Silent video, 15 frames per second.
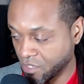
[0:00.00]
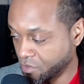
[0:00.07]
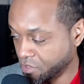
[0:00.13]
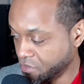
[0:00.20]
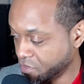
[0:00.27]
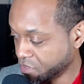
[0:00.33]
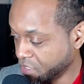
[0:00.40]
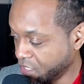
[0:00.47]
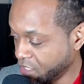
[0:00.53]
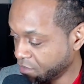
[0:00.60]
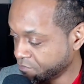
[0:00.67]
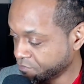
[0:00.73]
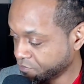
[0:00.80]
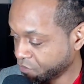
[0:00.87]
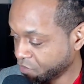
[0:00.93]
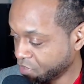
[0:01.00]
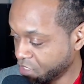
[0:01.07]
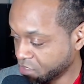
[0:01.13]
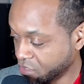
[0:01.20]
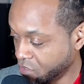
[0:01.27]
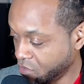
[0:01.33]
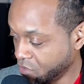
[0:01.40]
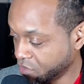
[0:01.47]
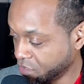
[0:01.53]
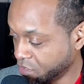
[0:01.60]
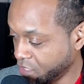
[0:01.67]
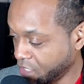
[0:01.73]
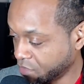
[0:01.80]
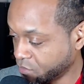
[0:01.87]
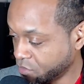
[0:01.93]
what you were saying. Let's go on to the
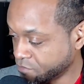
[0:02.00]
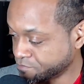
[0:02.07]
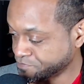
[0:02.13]
next one.